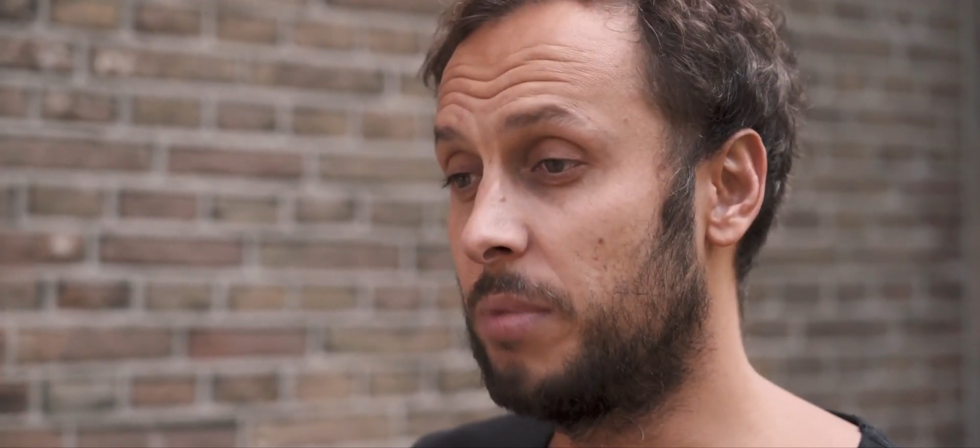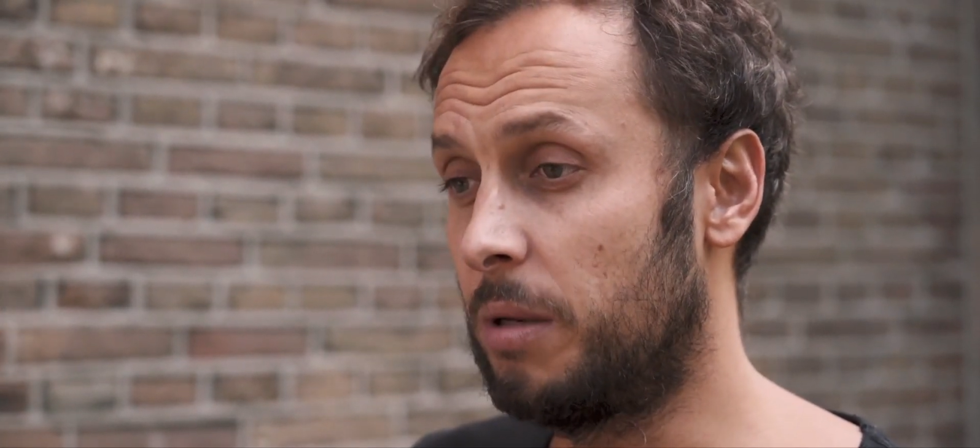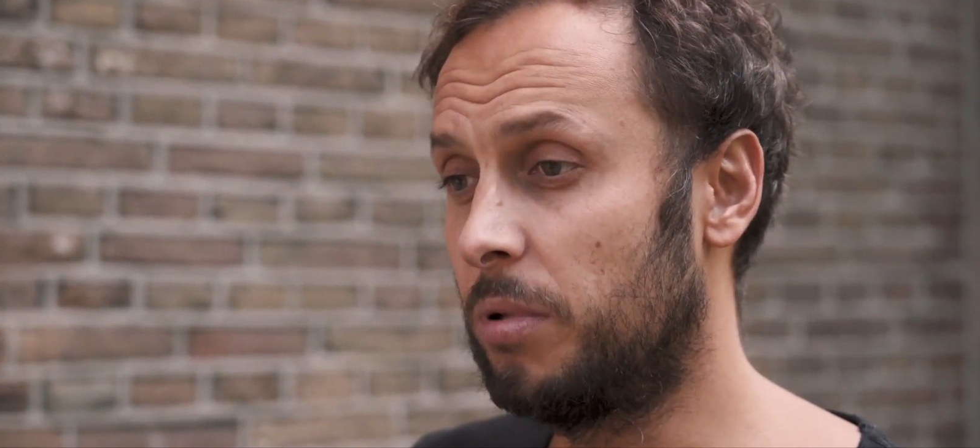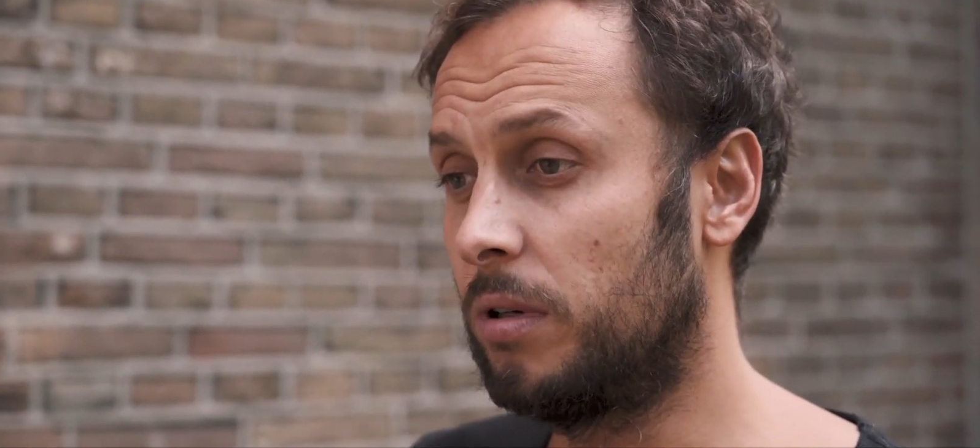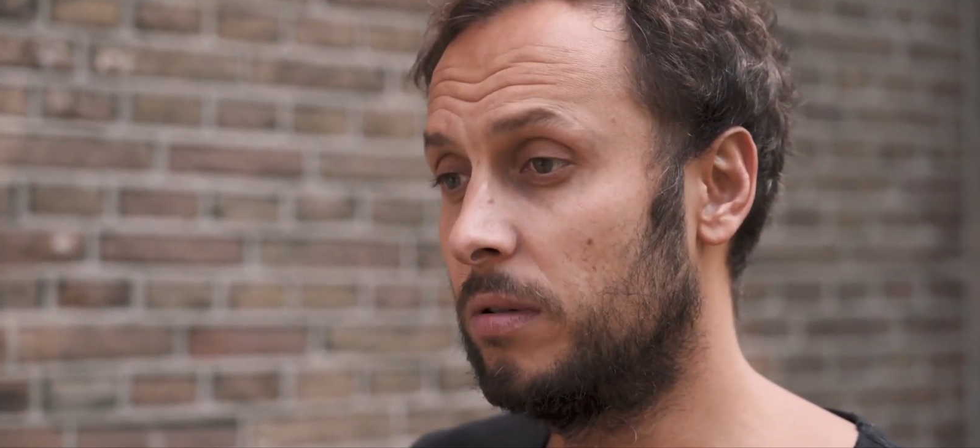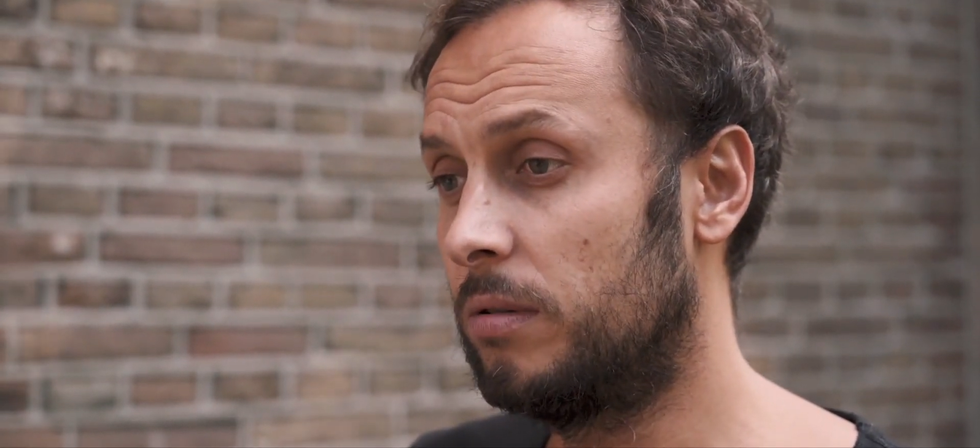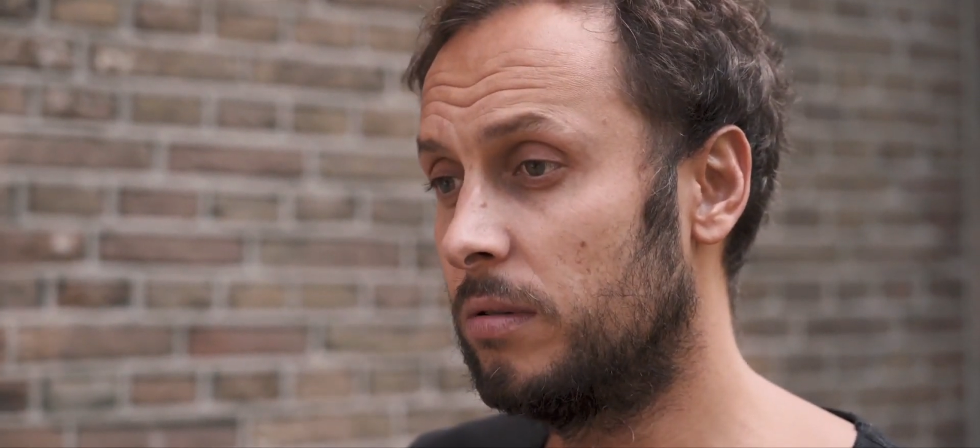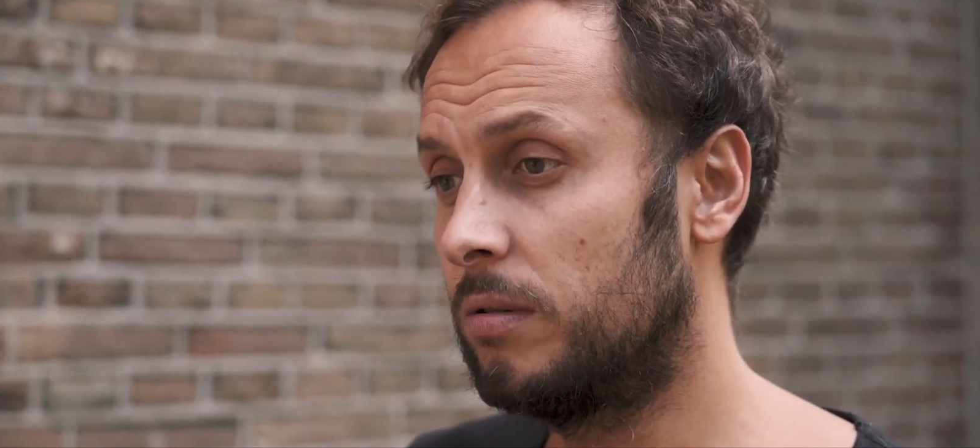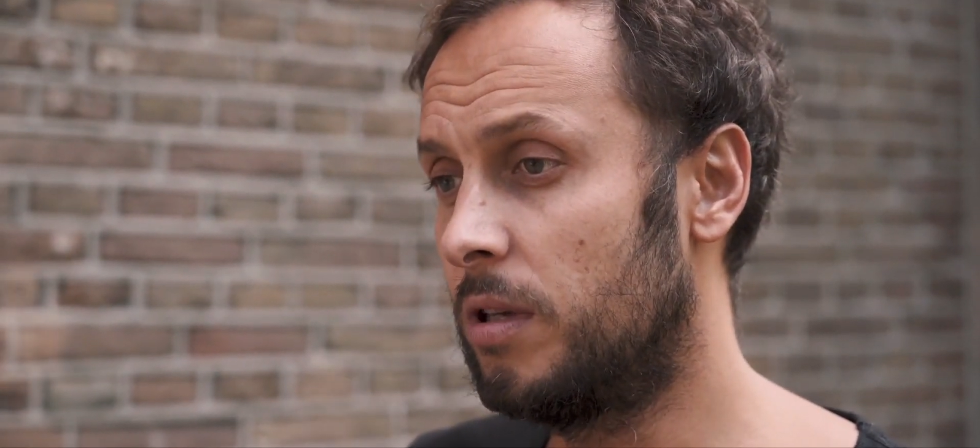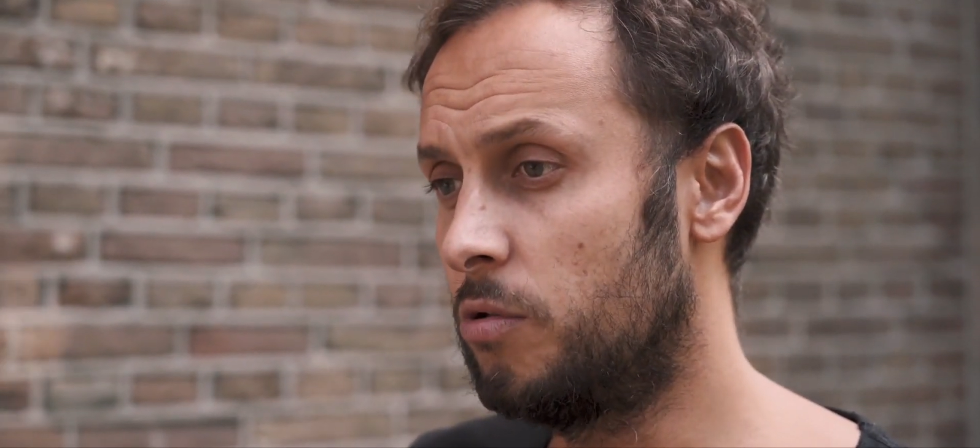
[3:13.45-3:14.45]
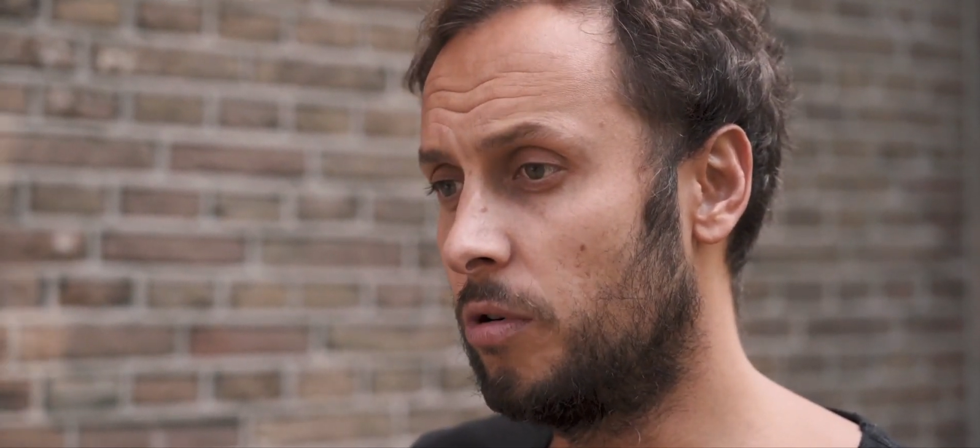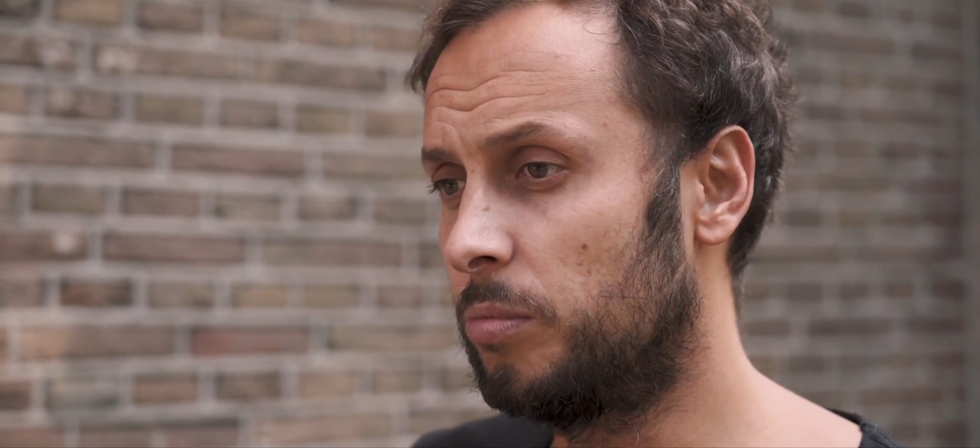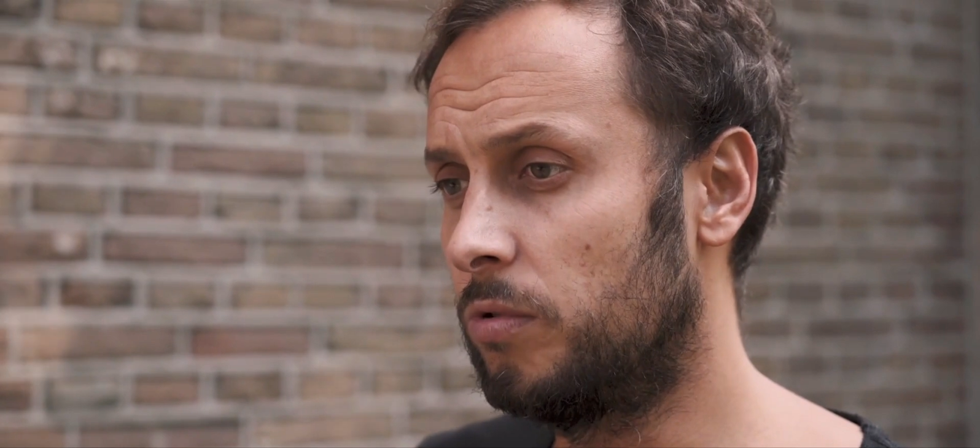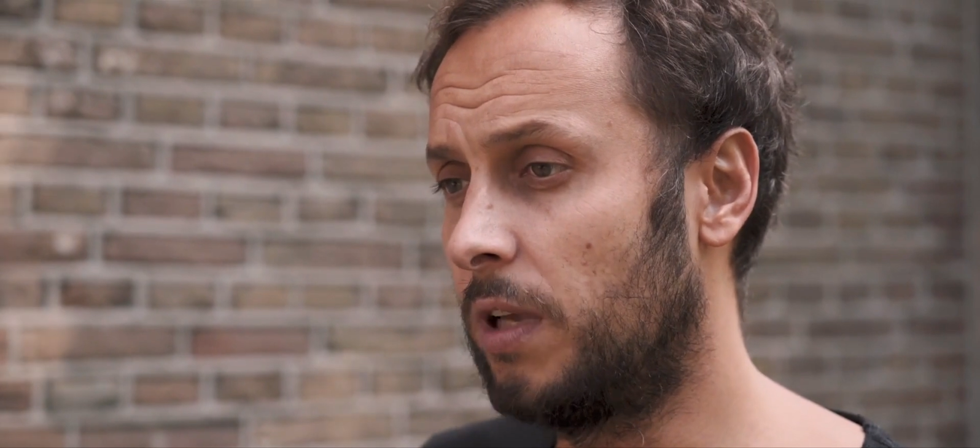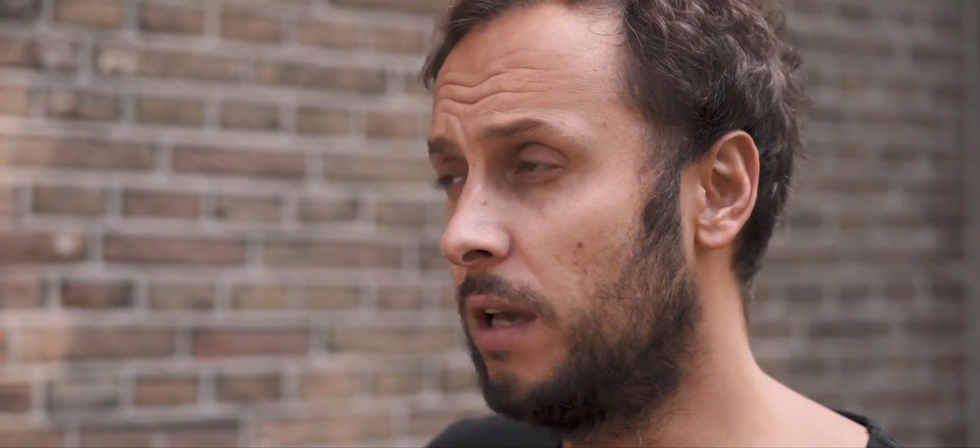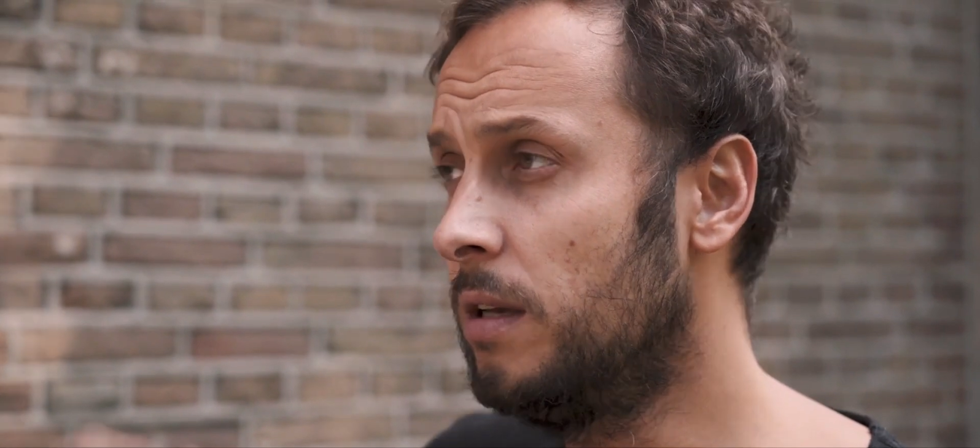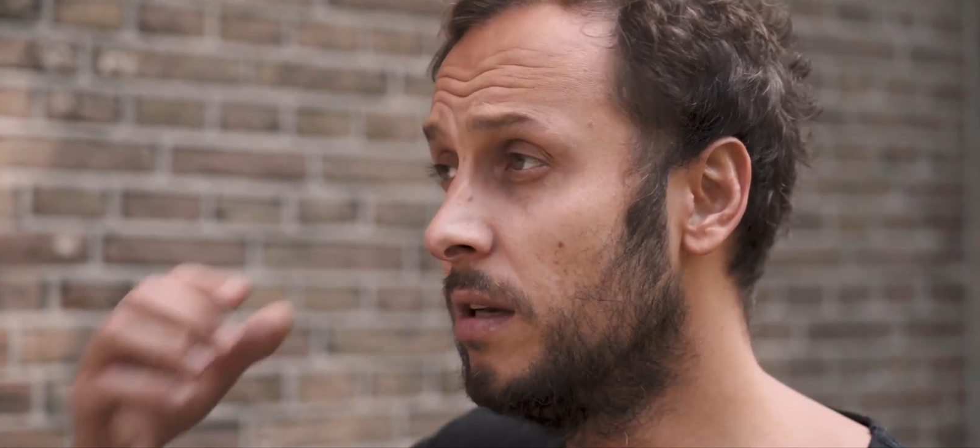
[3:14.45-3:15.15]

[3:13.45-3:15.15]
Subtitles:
people in Europe today.